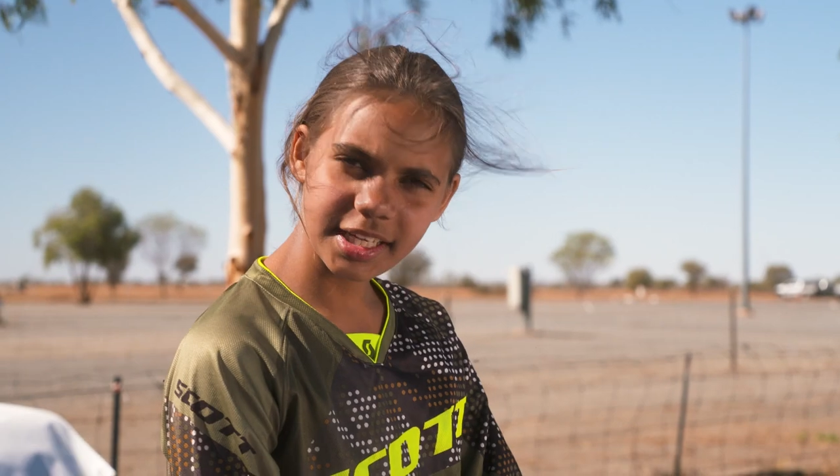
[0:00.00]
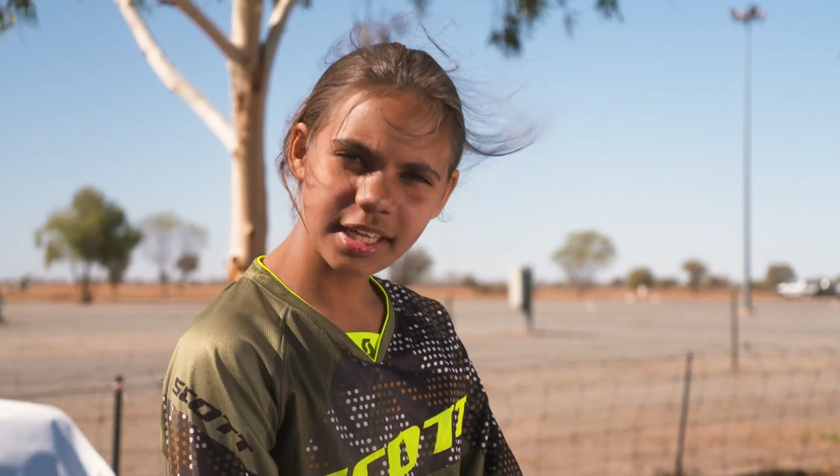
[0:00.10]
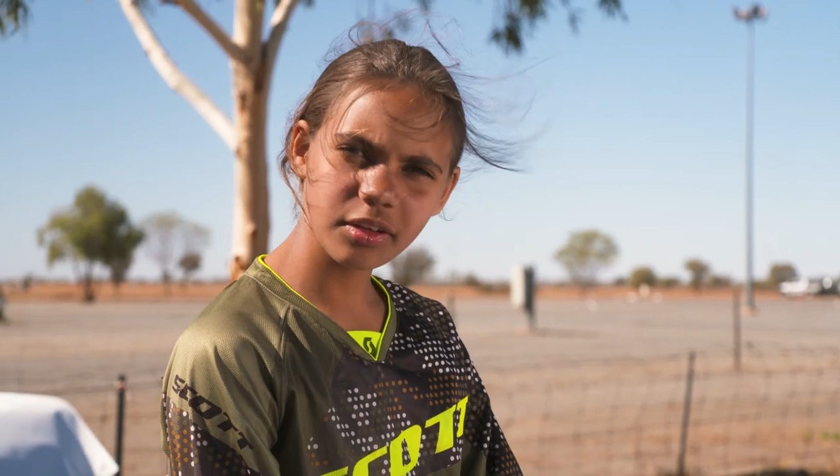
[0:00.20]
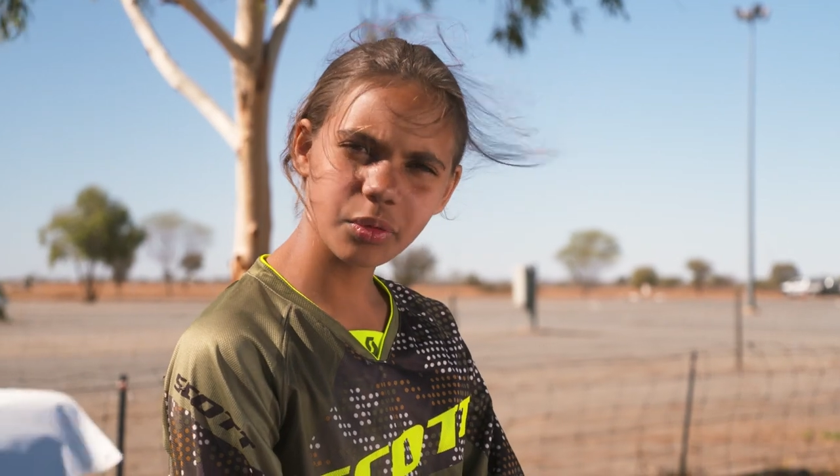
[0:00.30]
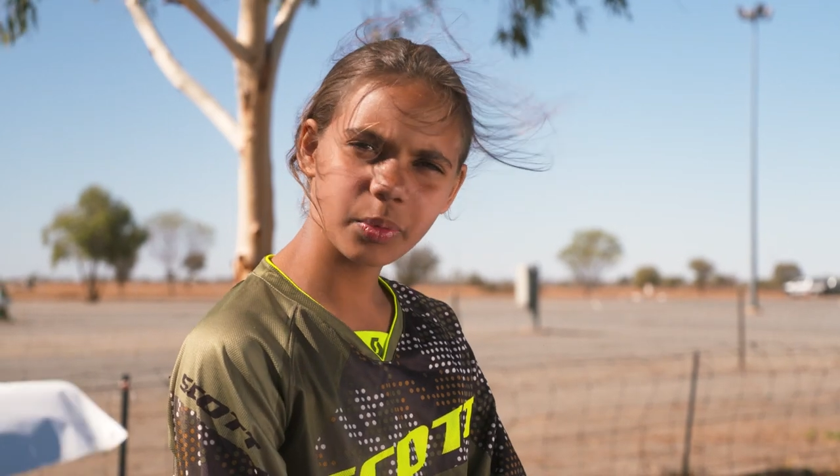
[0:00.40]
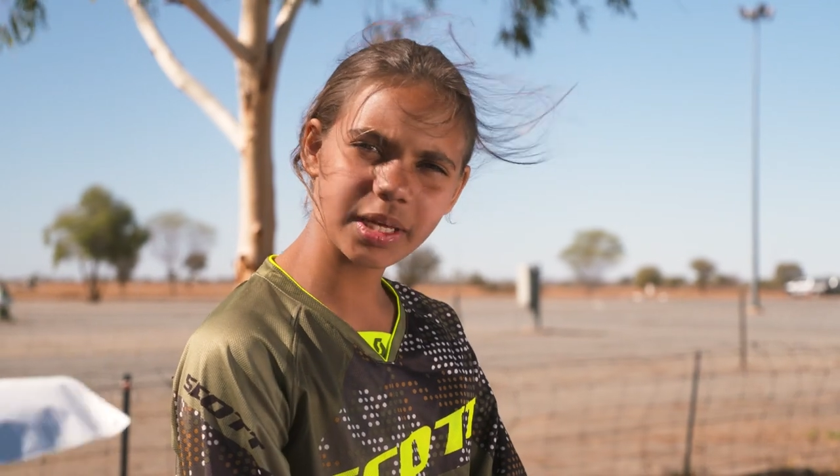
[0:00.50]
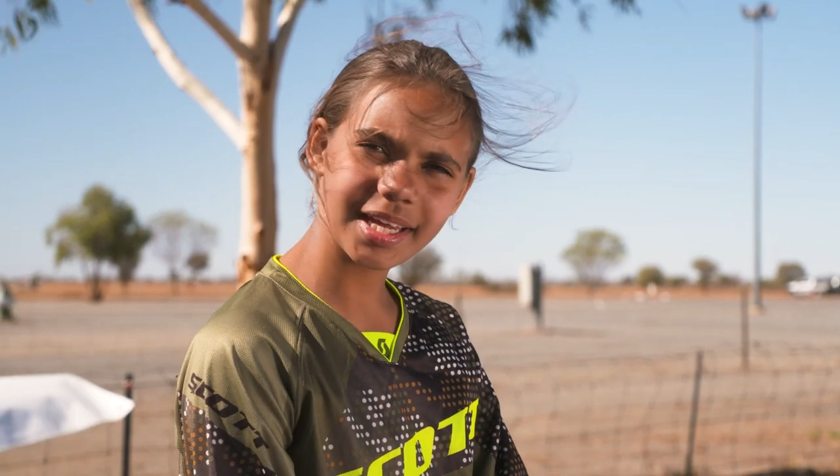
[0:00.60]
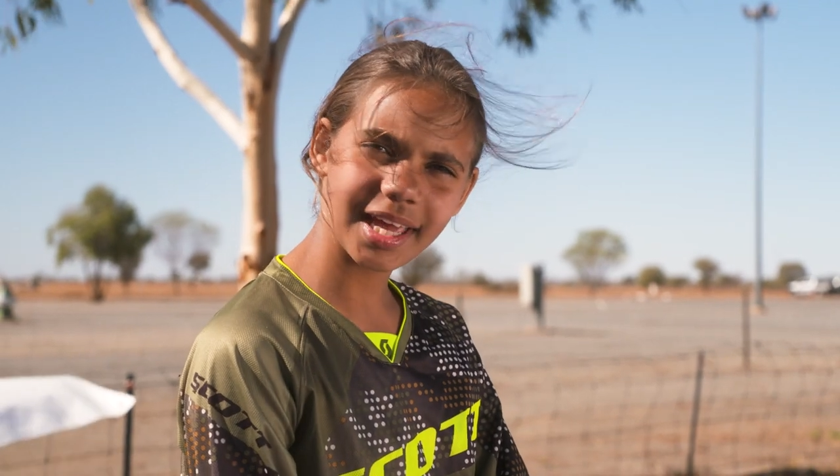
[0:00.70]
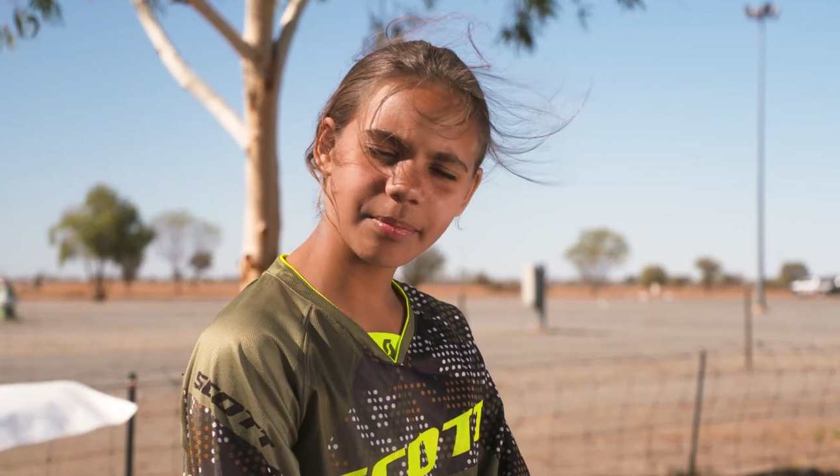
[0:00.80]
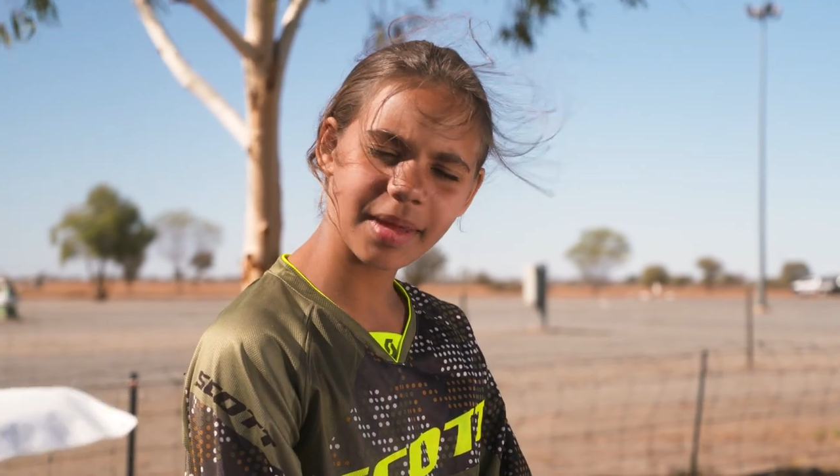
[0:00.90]
the end of the
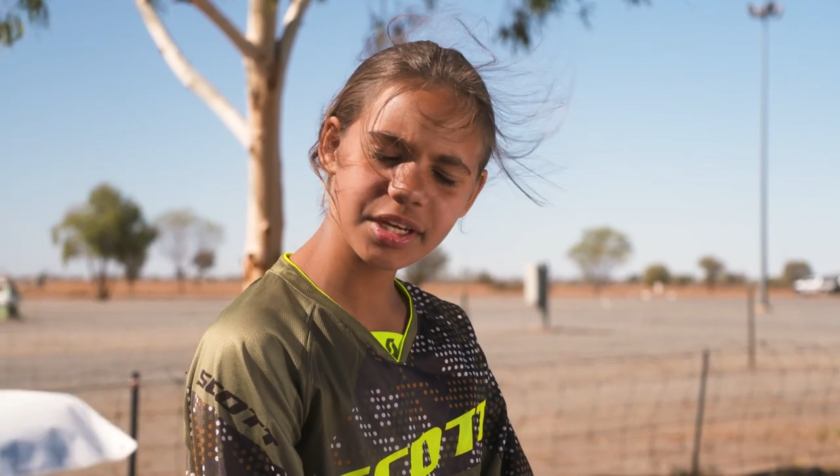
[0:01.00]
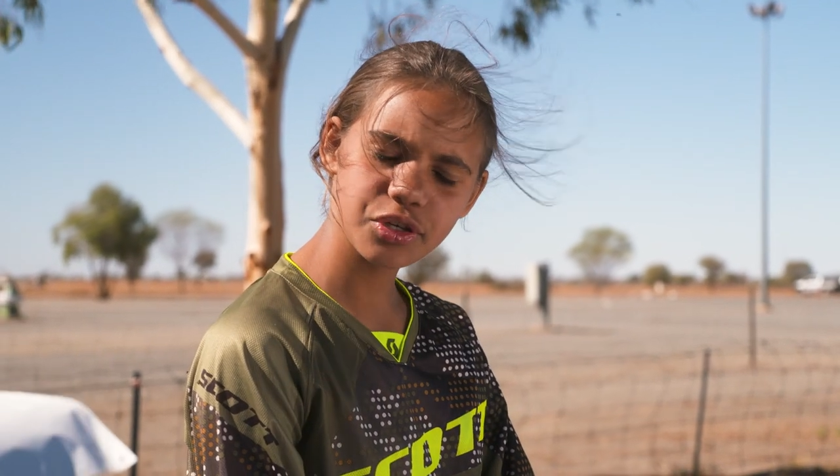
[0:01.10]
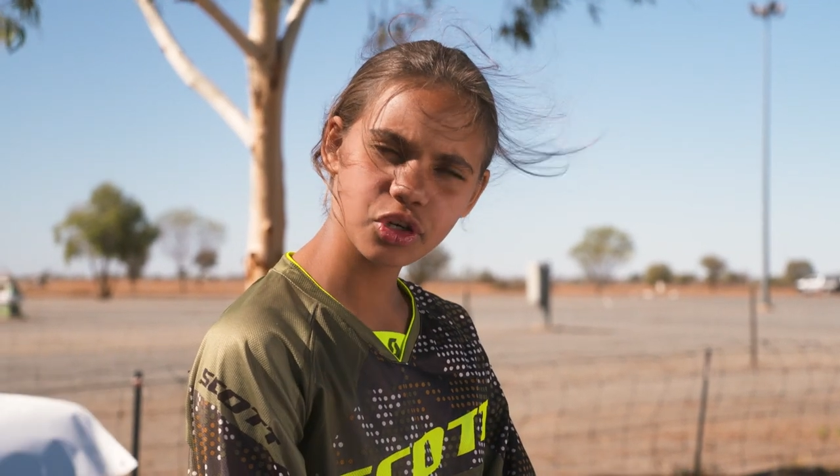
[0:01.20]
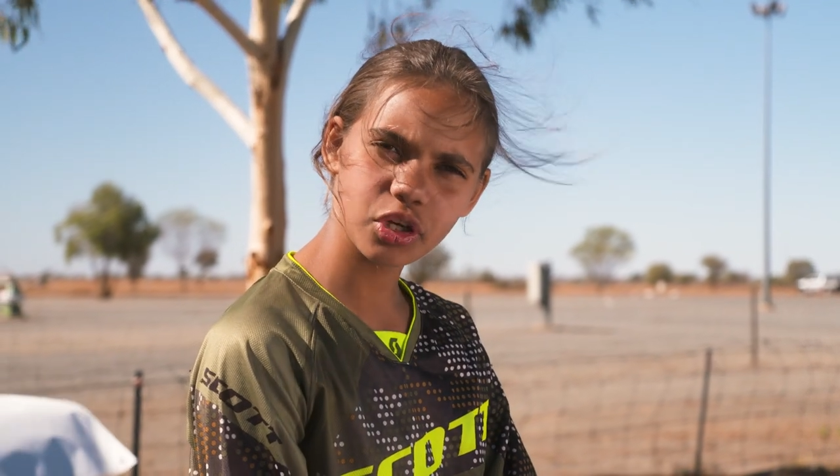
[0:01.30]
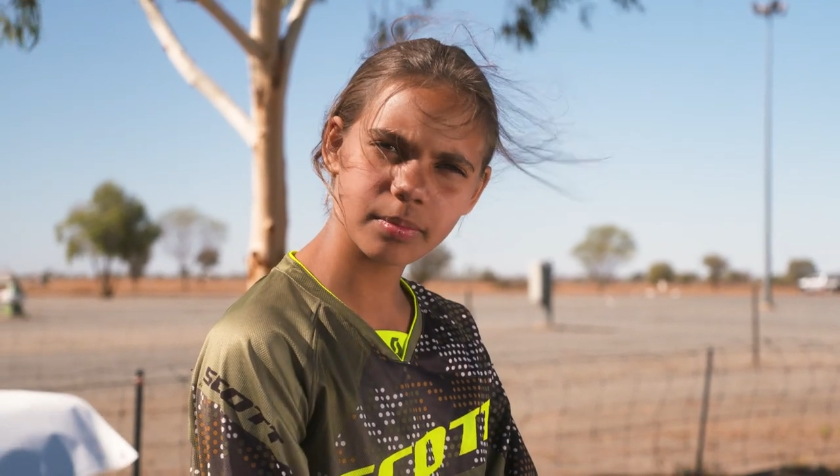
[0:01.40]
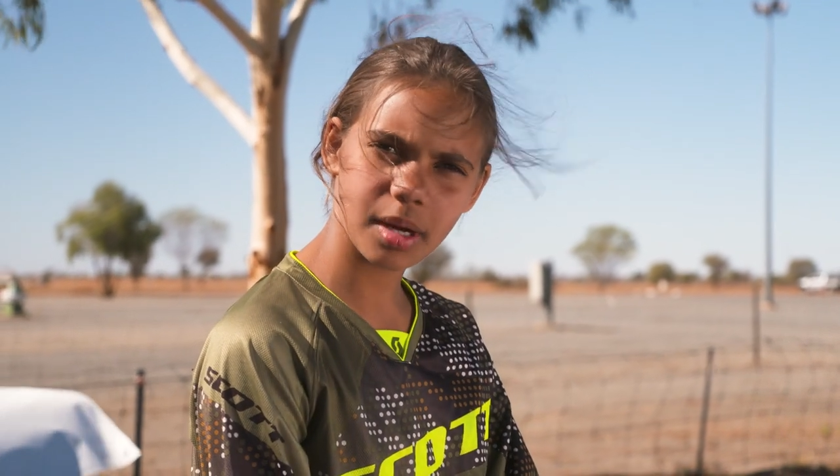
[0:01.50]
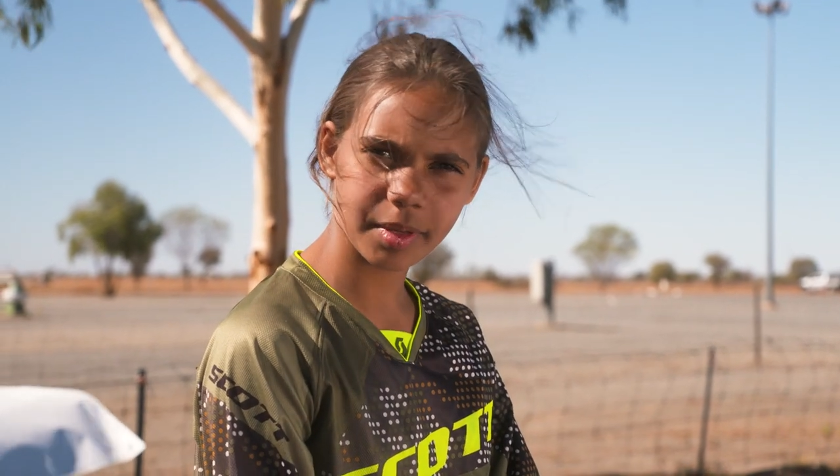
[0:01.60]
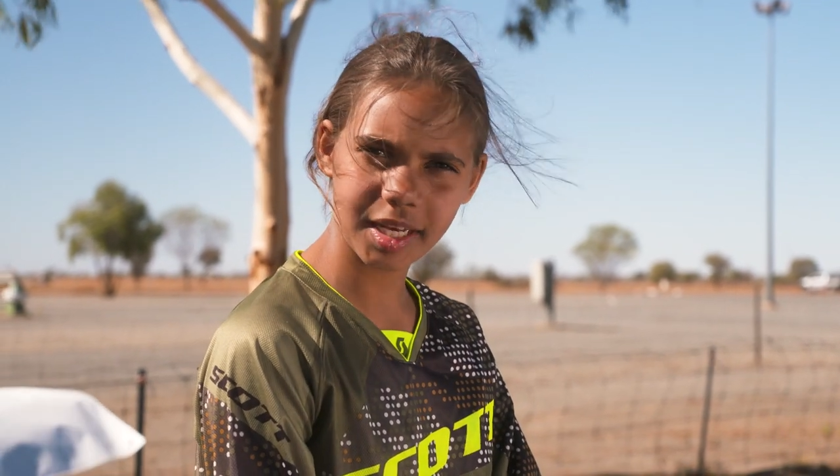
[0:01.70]
weekend, make sure your mum